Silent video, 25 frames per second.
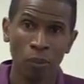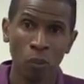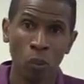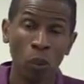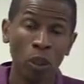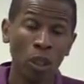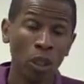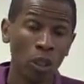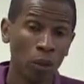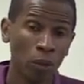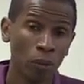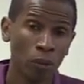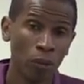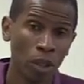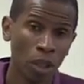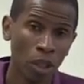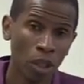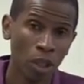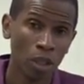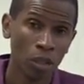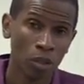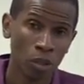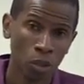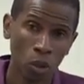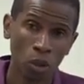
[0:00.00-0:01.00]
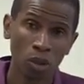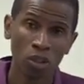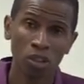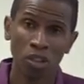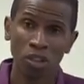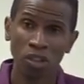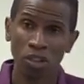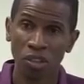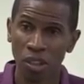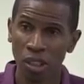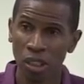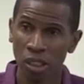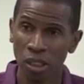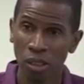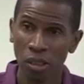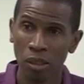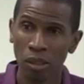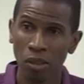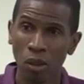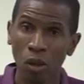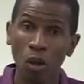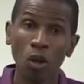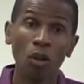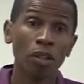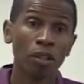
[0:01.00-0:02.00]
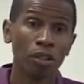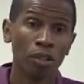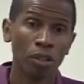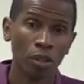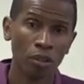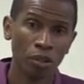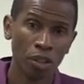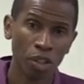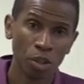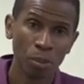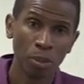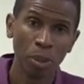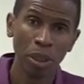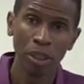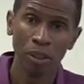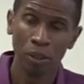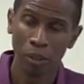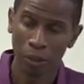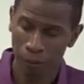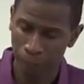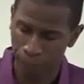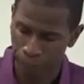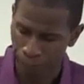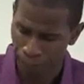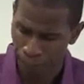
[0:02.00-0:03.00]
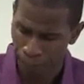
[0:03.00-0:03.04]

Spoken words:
wheel. Taurus is the orator, the speaker.